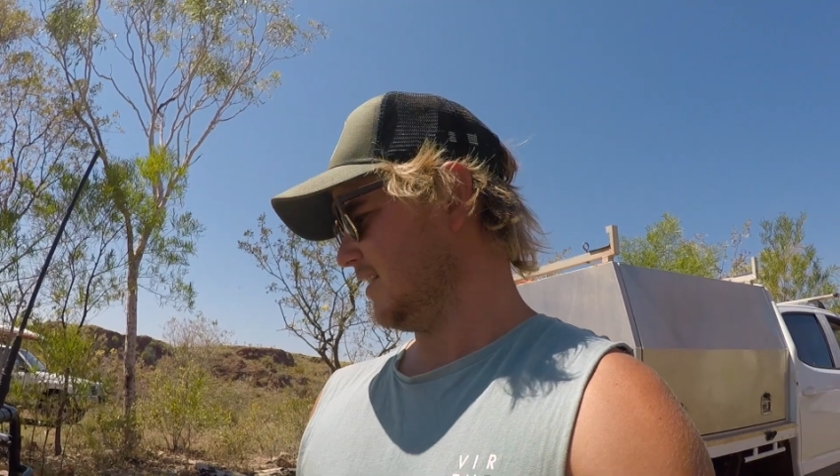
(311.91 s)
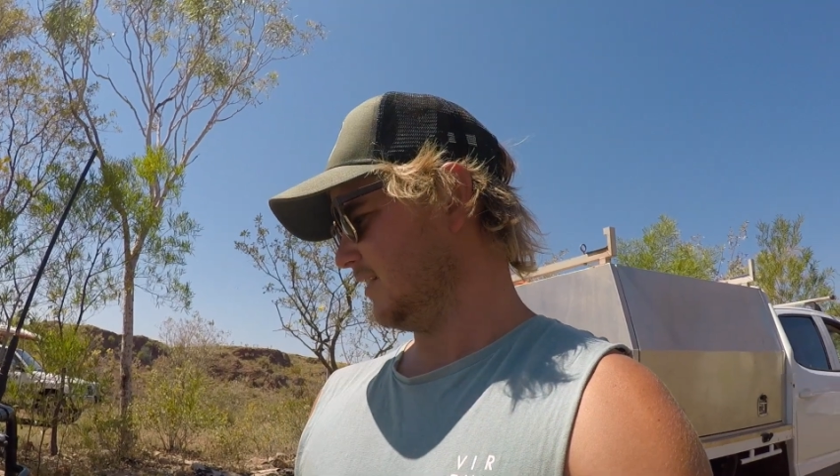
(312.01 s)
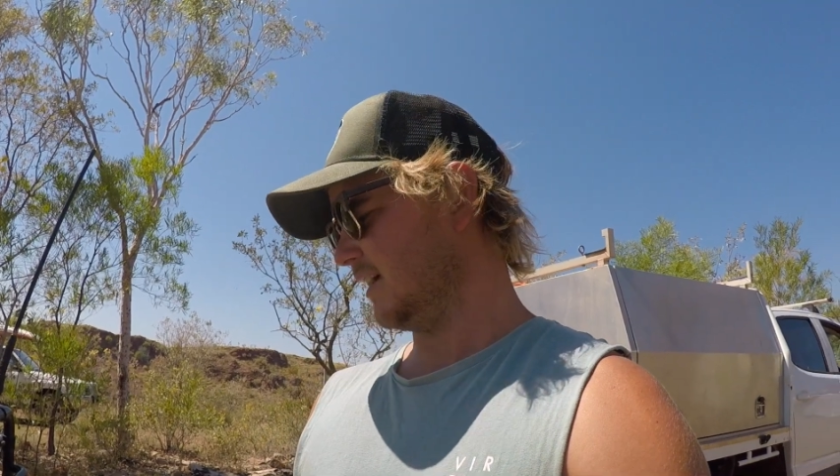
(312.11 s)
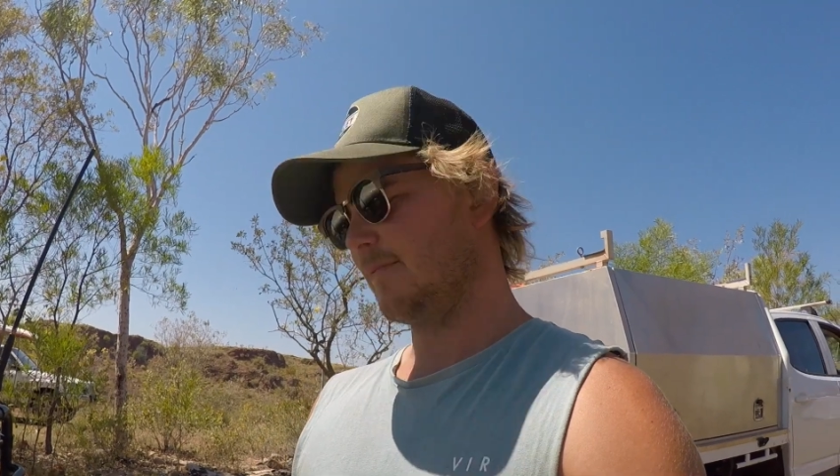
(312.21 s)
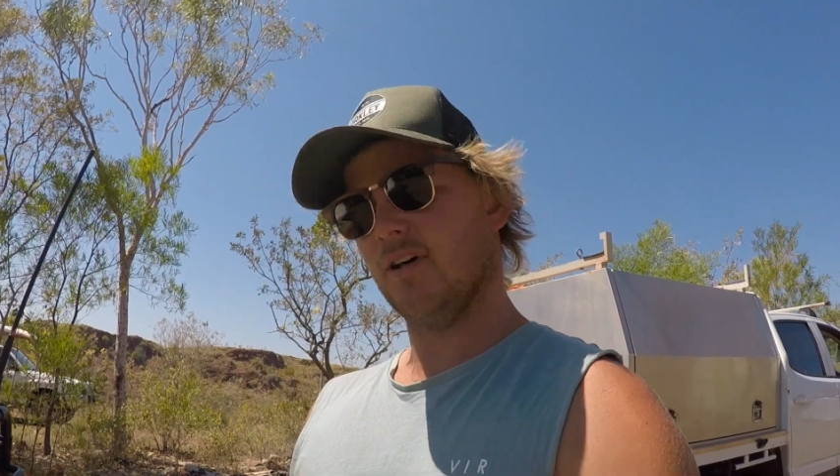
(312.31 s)

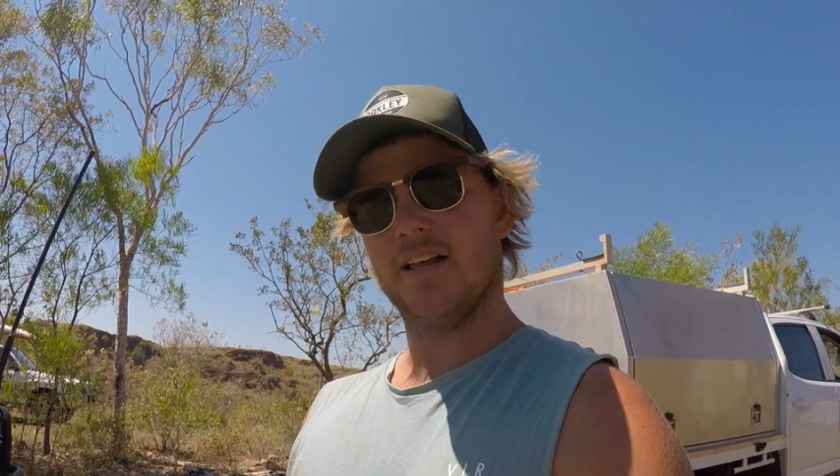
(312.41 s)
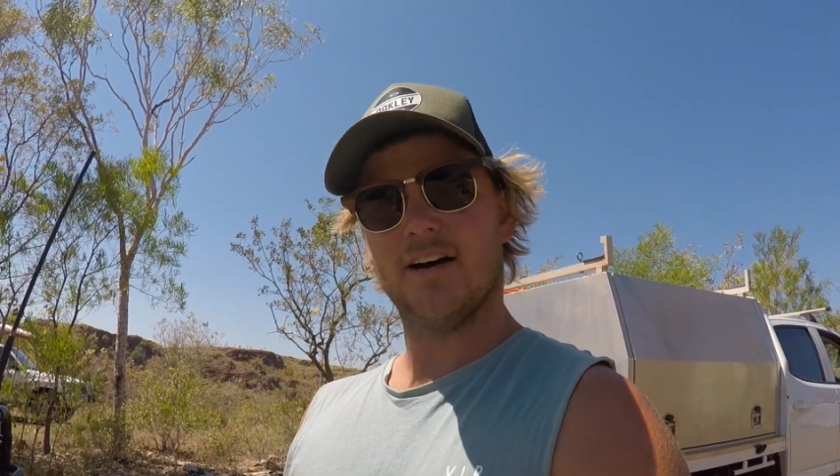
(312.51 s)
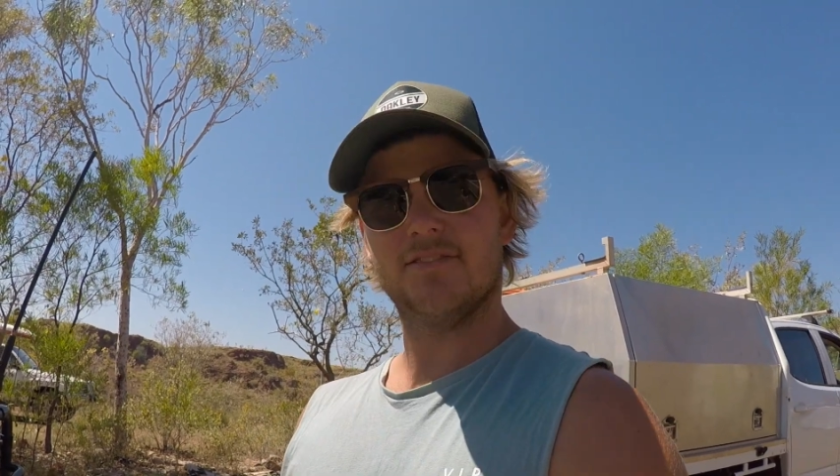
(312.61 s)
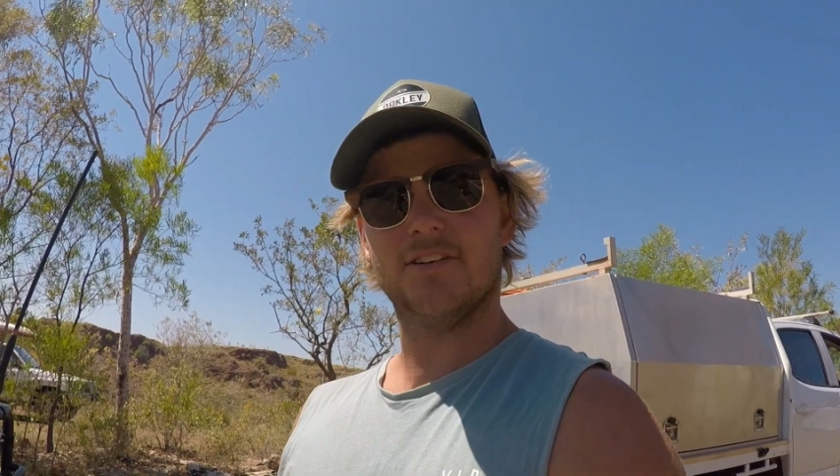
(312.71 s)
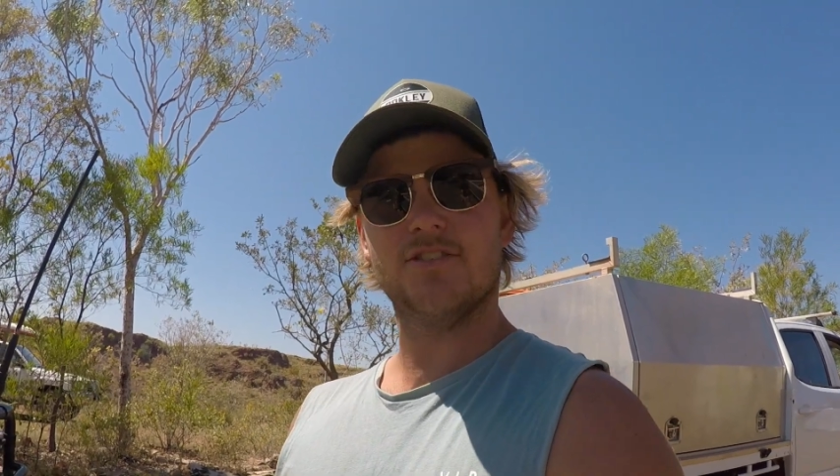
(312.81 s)
yeah, by the
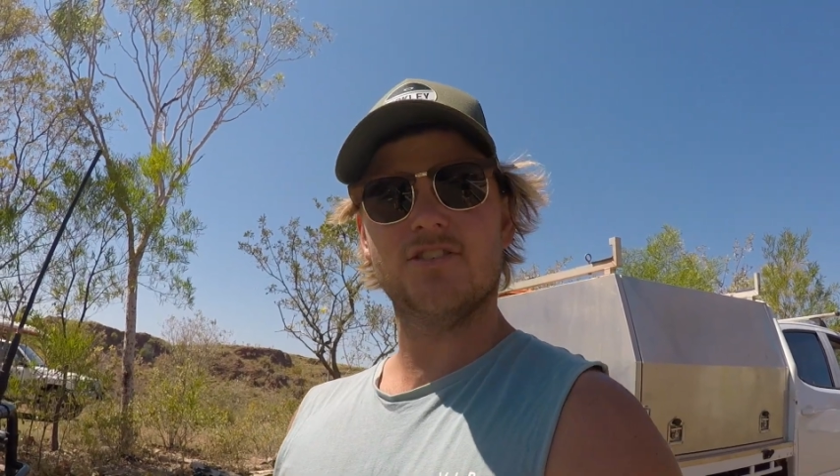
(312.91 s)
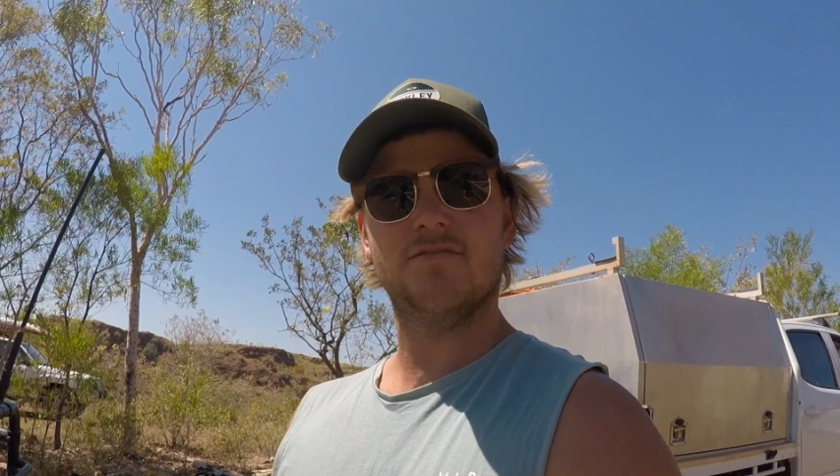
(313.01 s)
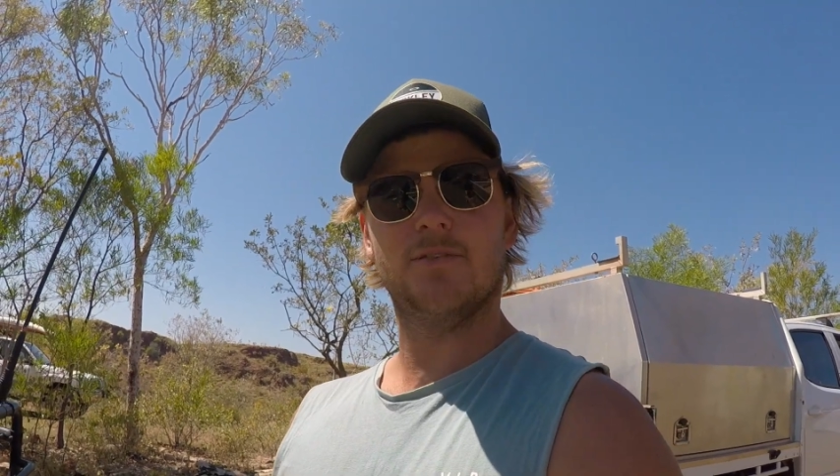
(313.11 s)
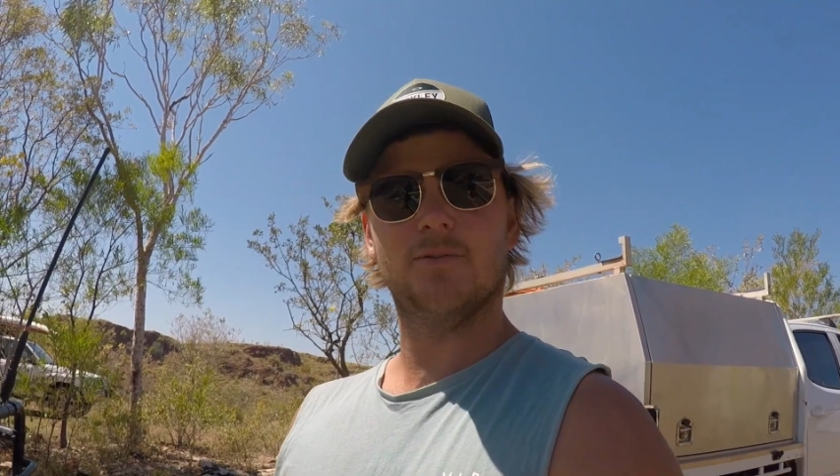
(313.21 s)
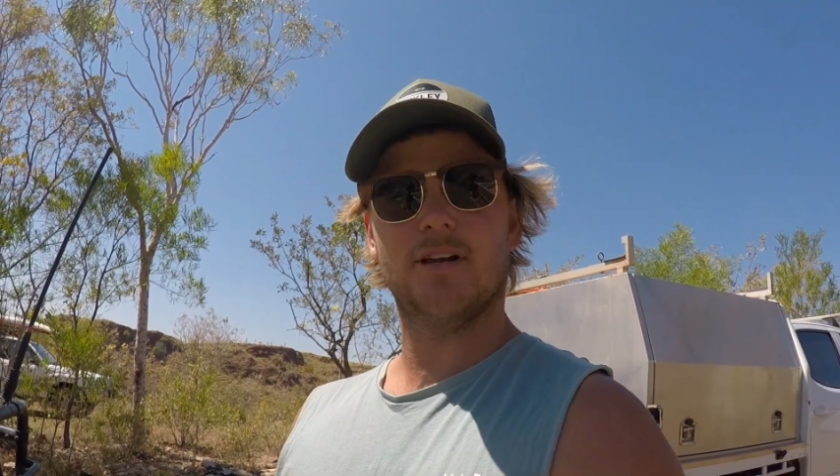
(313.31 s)
afternoon she
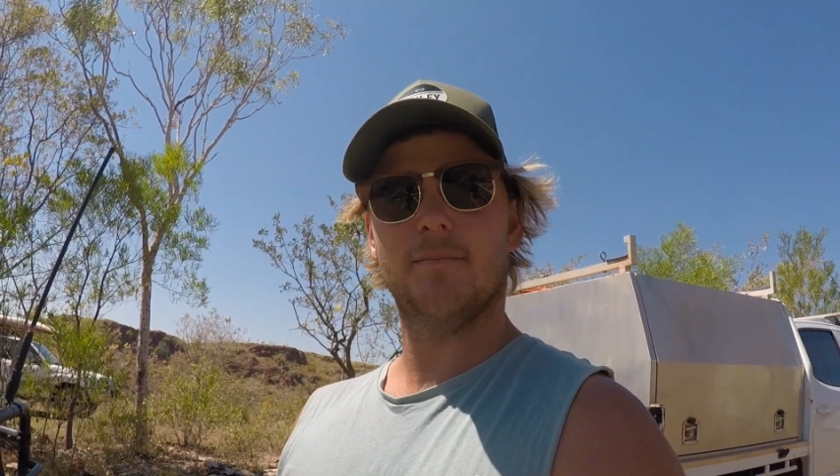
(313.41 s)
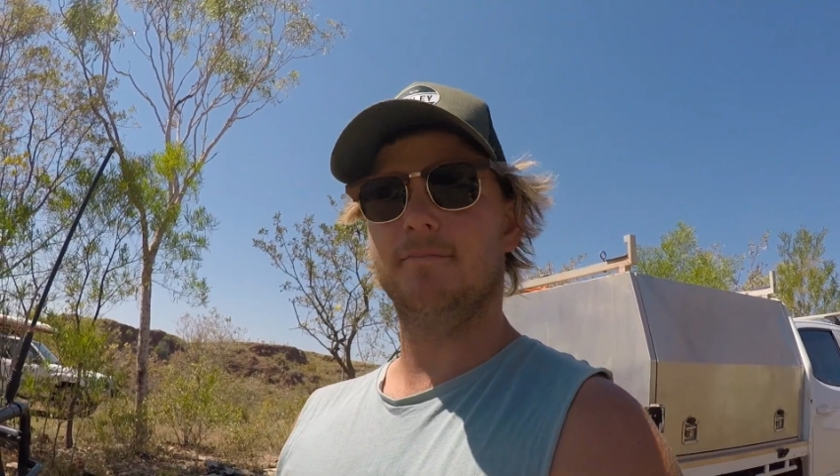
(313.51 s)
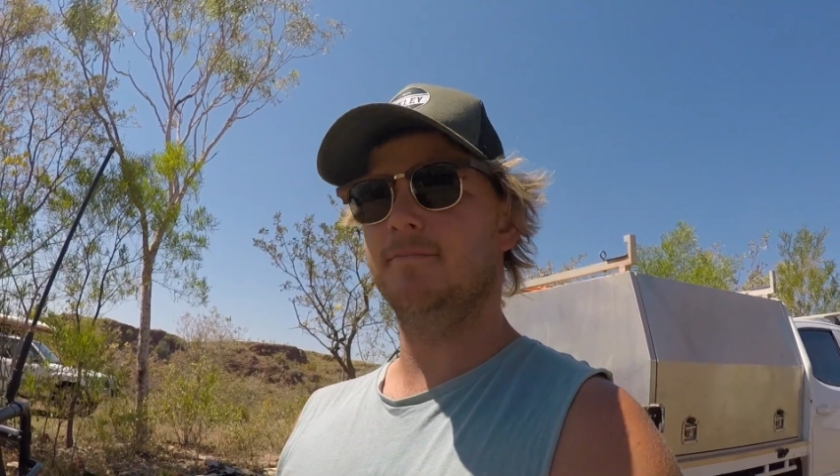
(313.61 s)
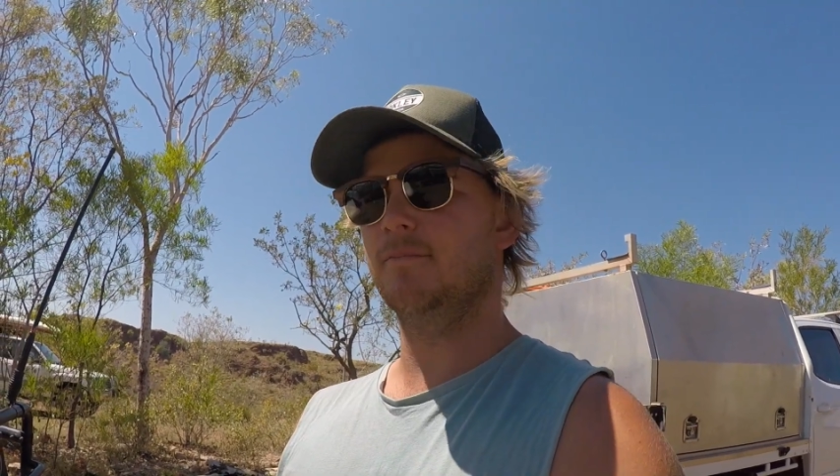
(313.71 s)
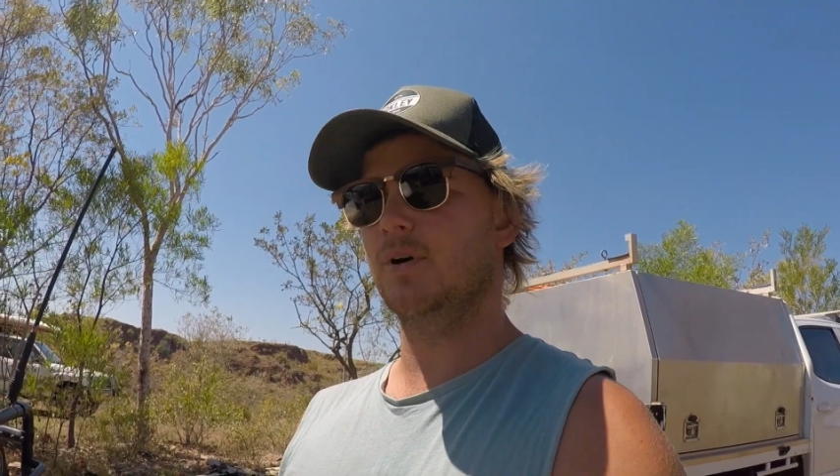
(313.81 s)
fills up
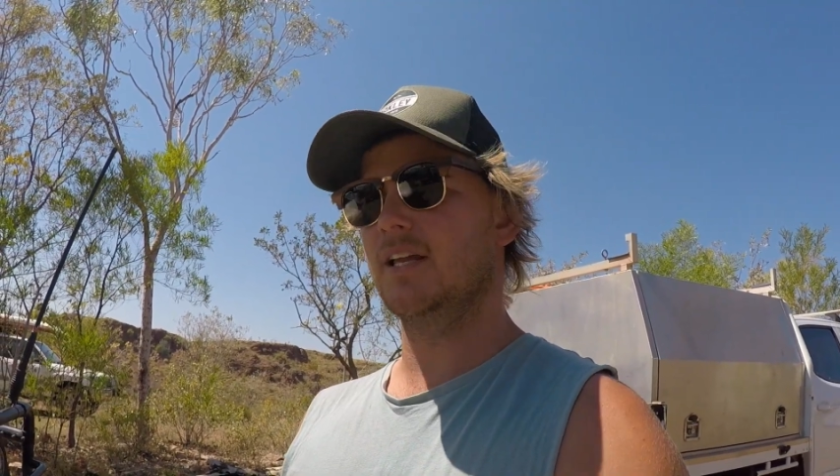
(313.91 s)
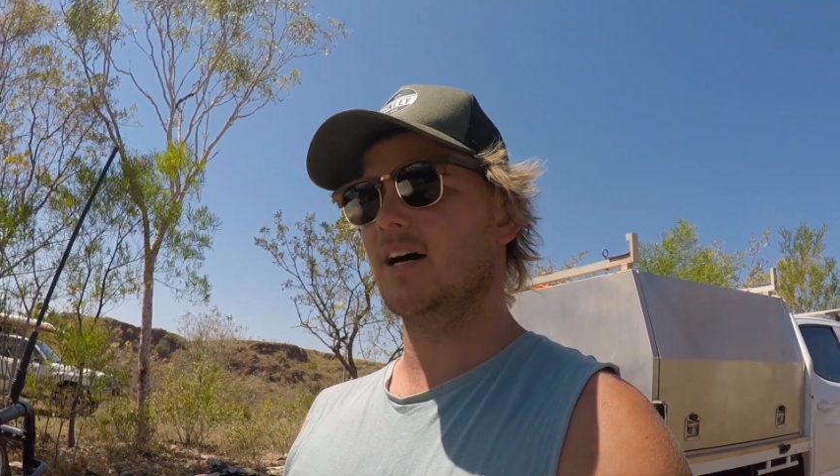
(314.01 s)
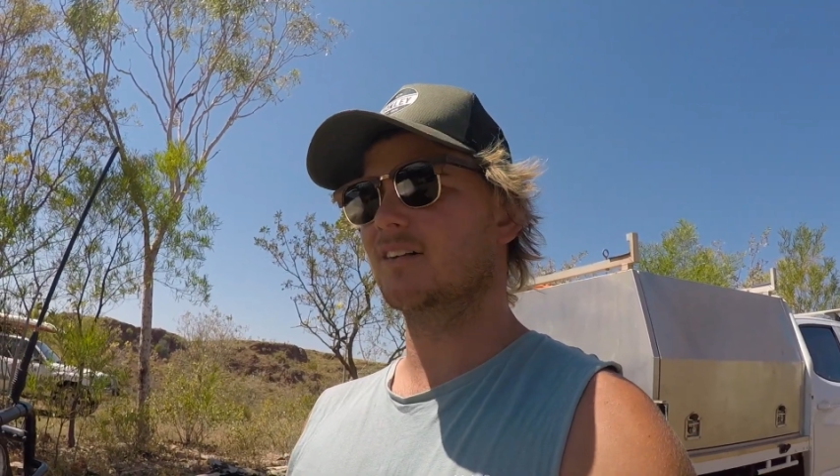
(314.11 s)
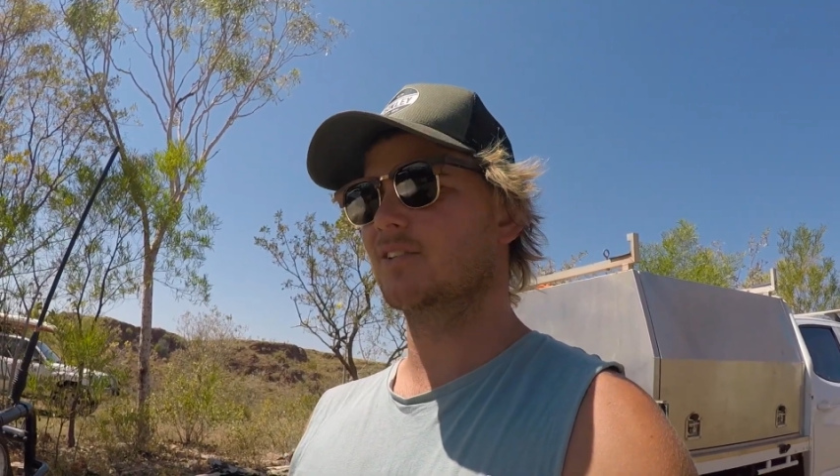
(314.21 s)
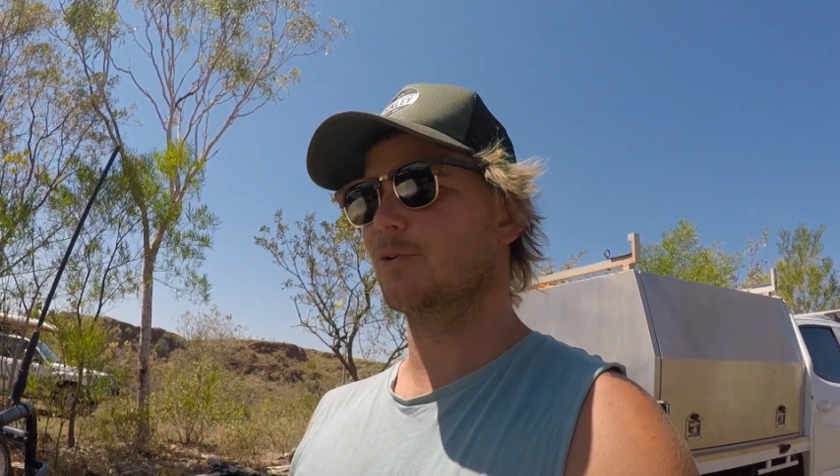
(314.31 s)
pretty
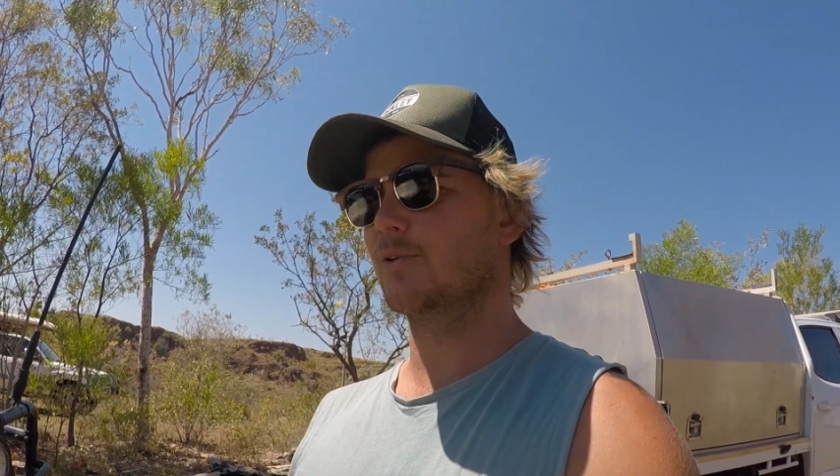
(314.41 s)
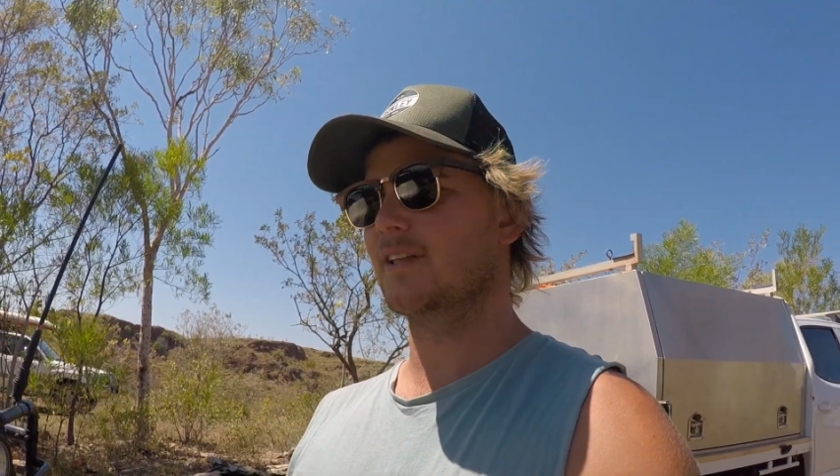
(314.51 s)
hardcore.